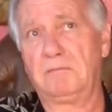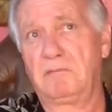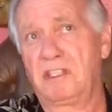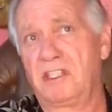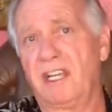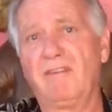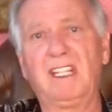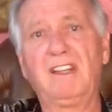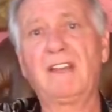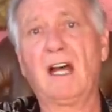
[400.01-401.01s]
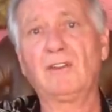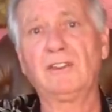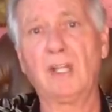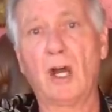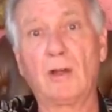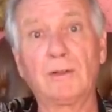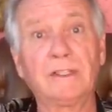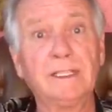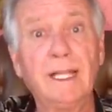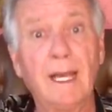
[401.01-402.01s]

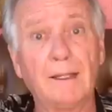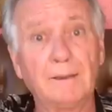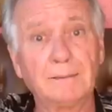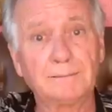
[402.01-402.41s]
$70,000 in debt.